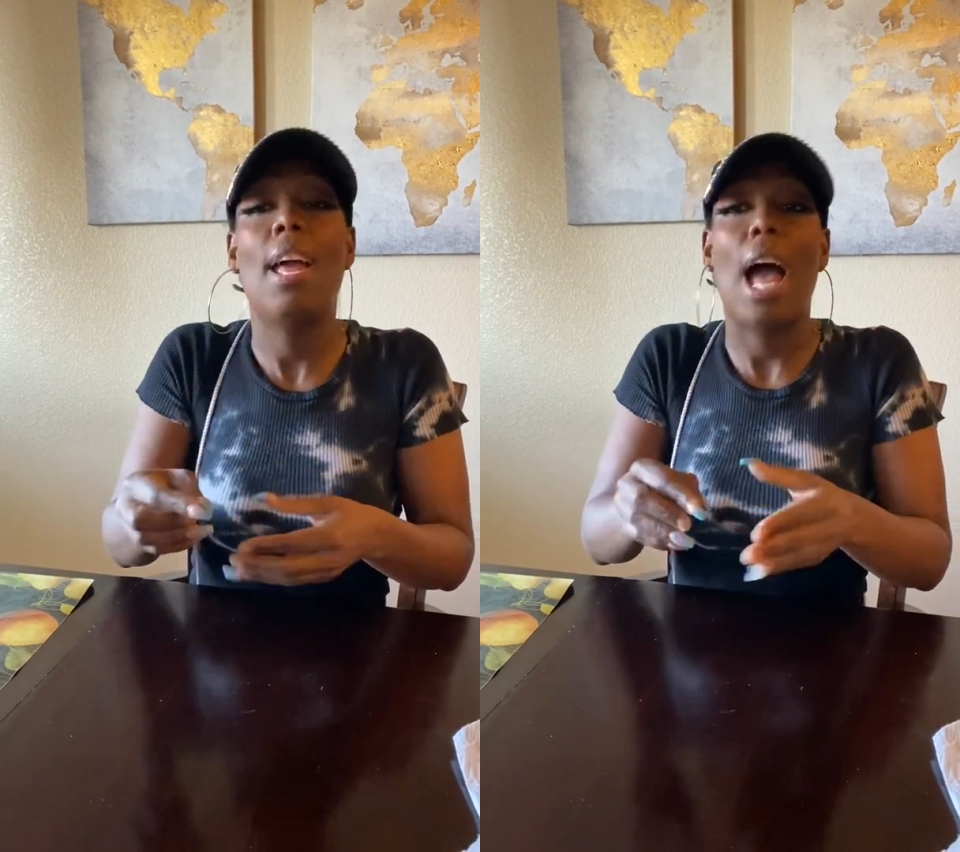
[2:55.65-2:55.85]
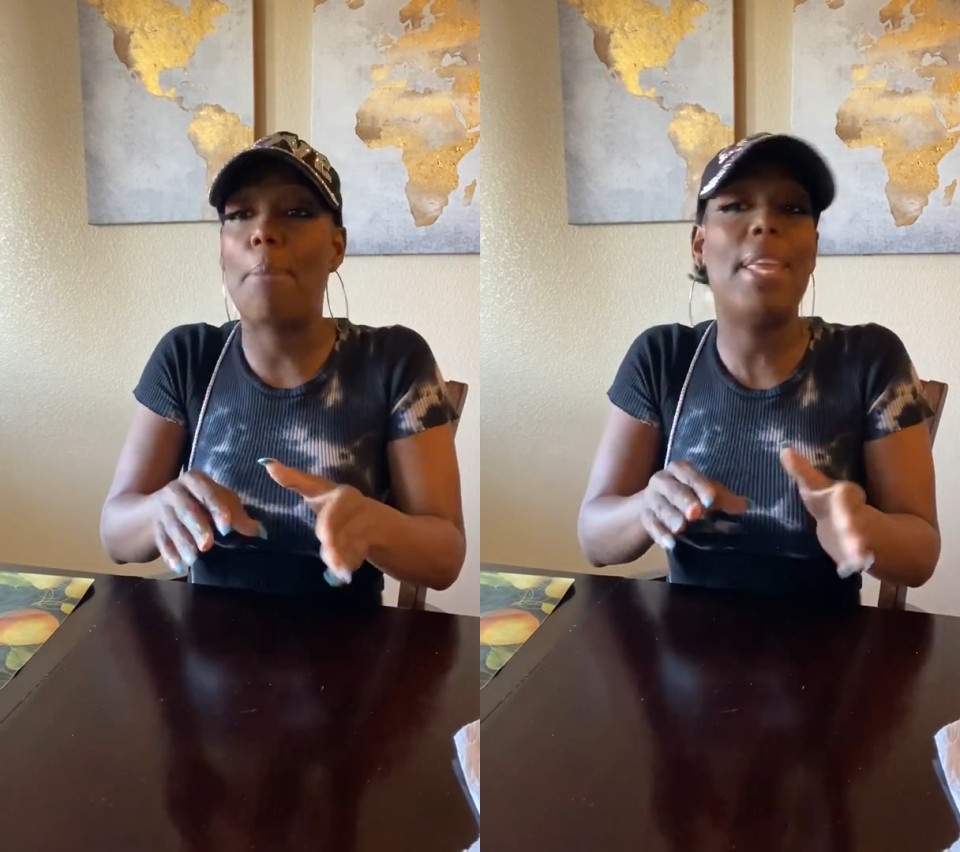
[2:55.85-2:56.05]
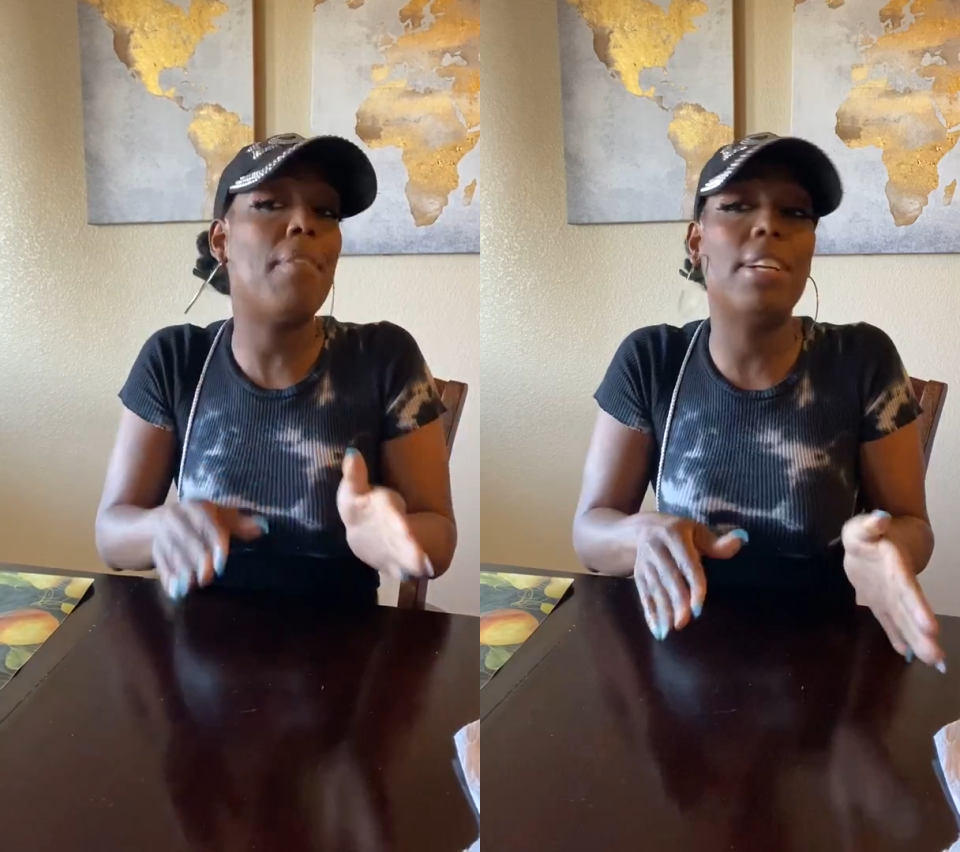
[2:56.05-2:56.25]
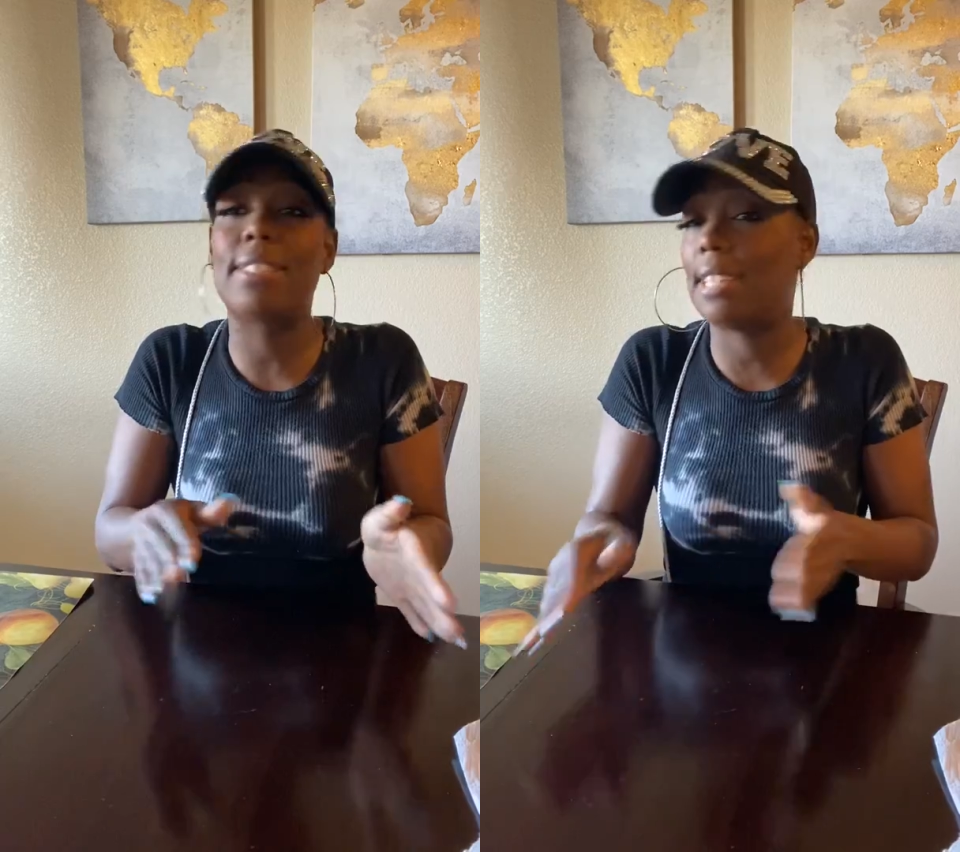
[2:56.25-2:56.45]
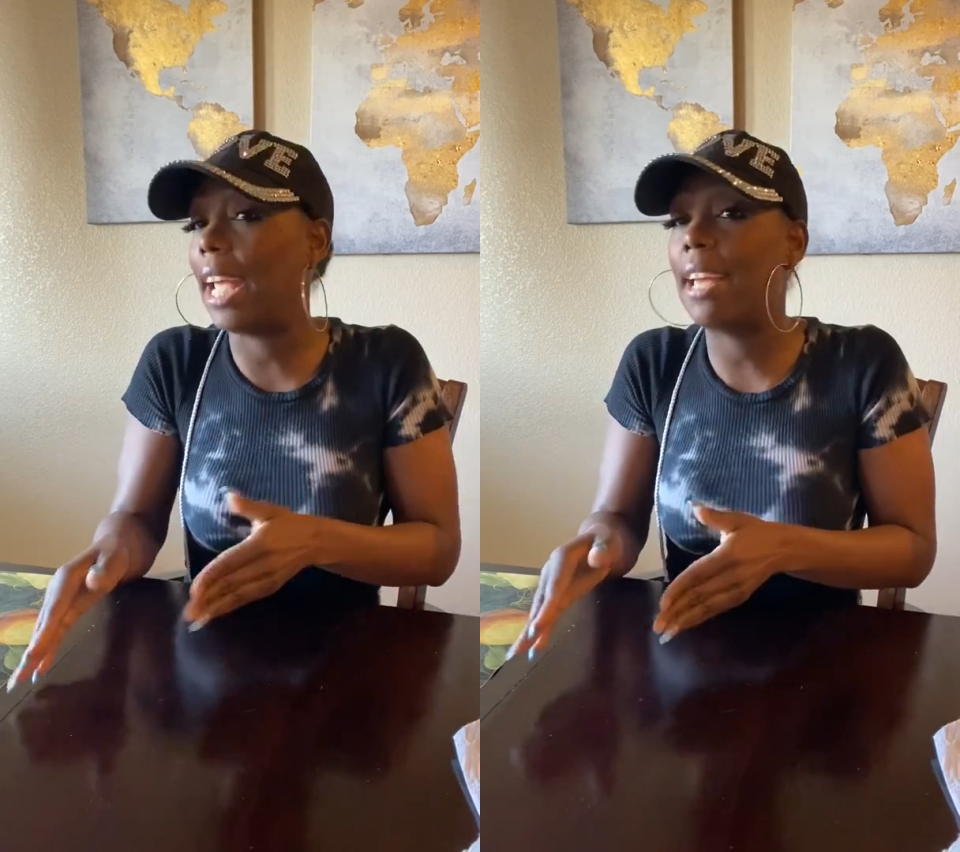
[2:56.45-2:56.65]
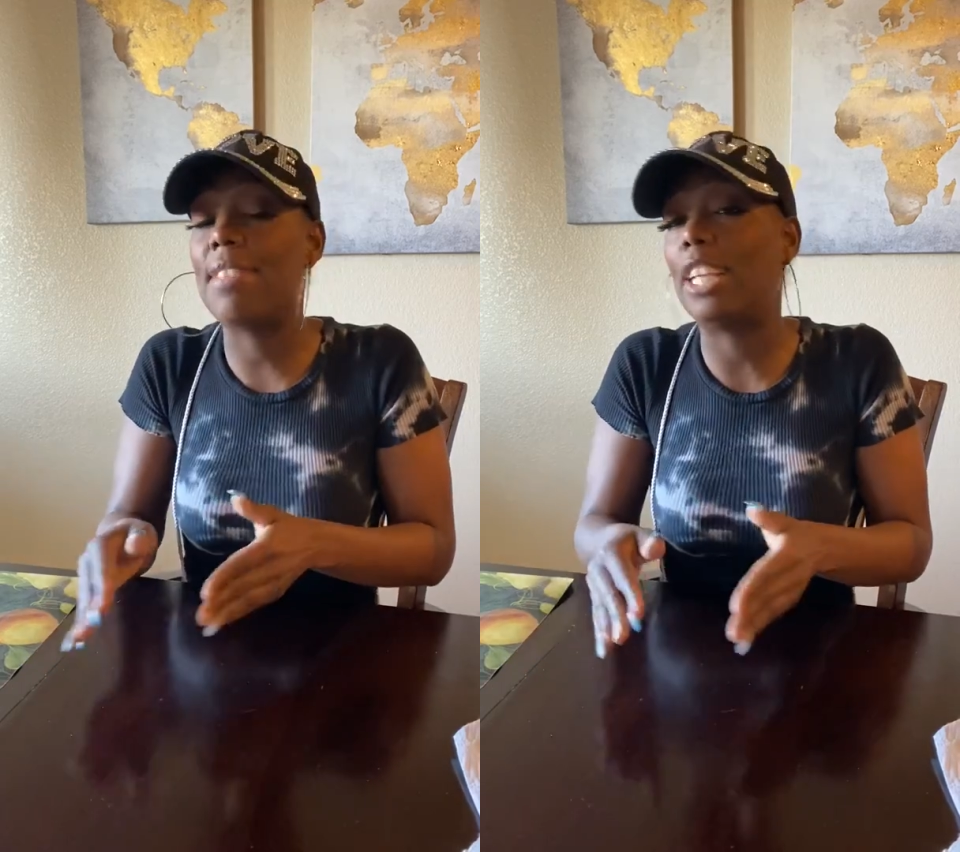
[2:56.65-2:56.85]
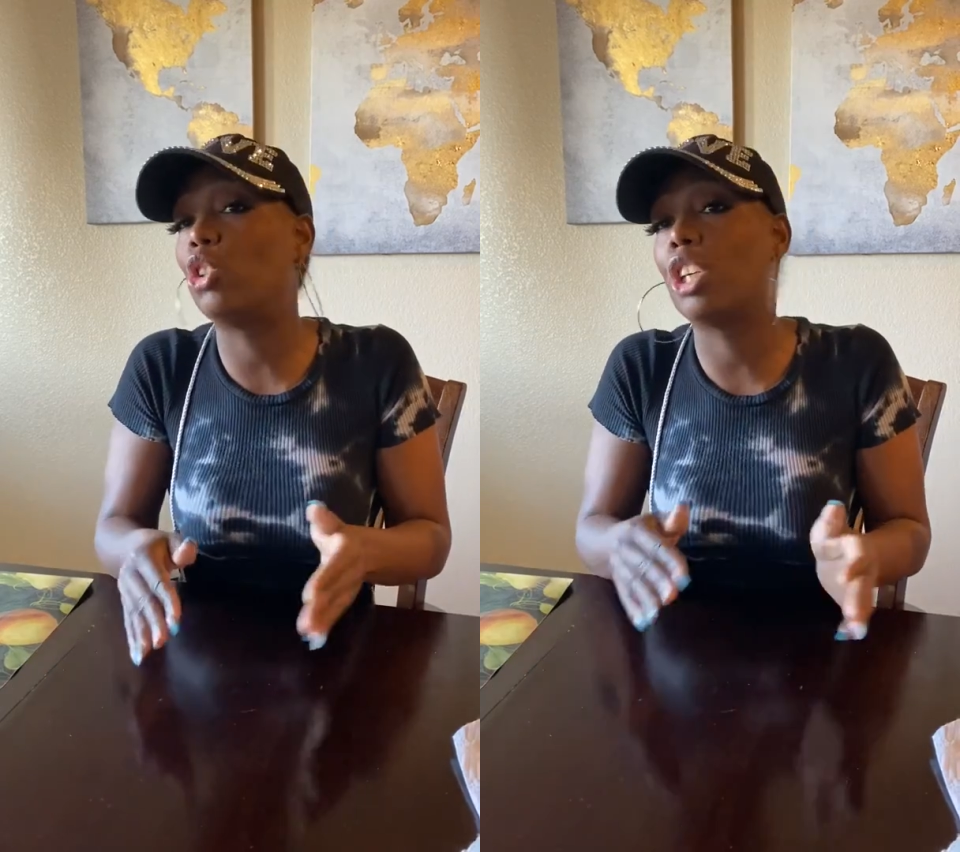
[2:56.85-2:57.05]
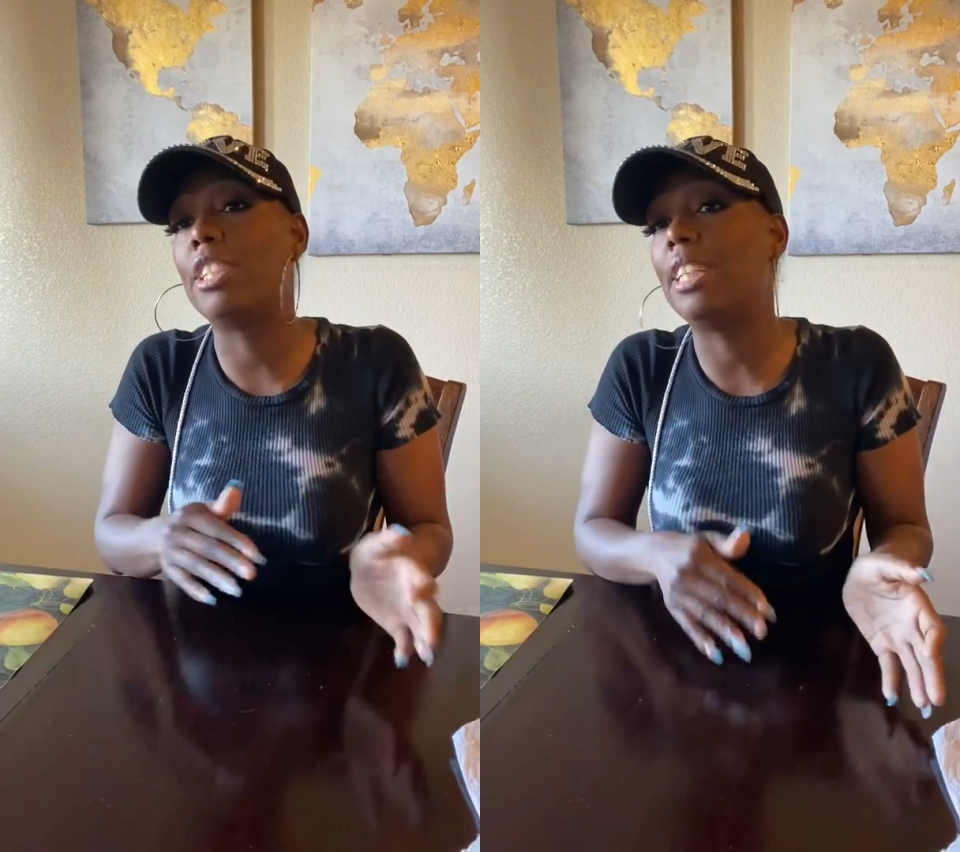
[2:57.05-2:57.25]
I'm never saying that
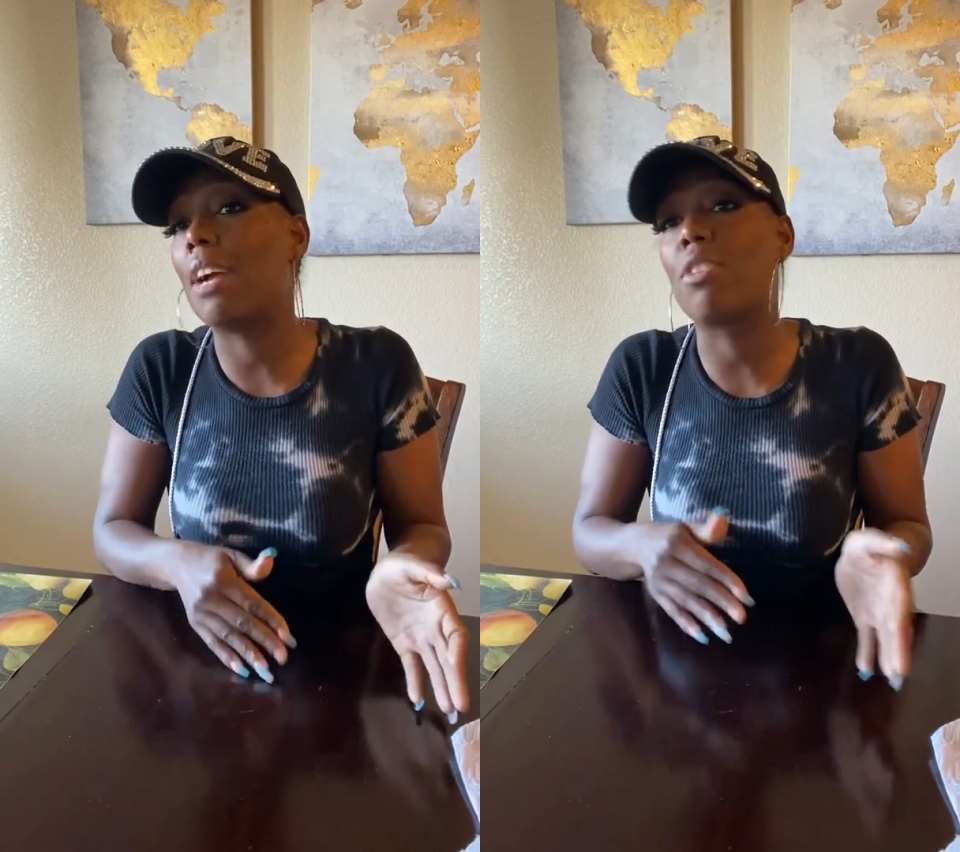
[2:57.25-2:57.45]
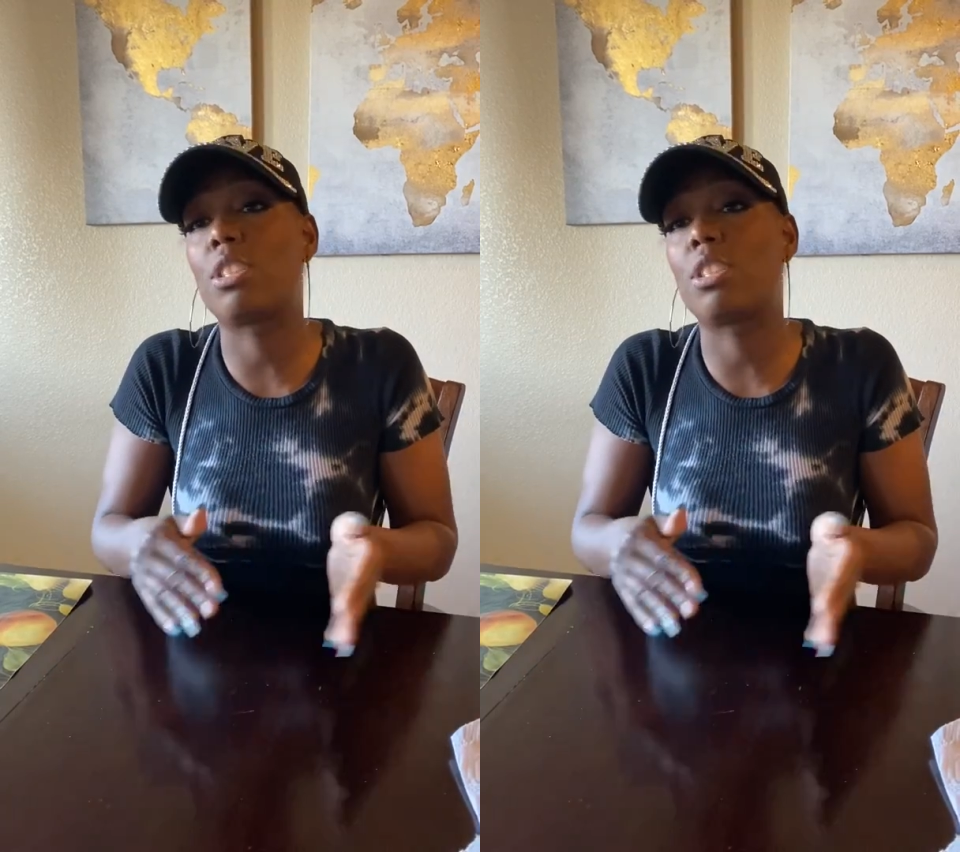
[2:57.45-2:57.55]
you're never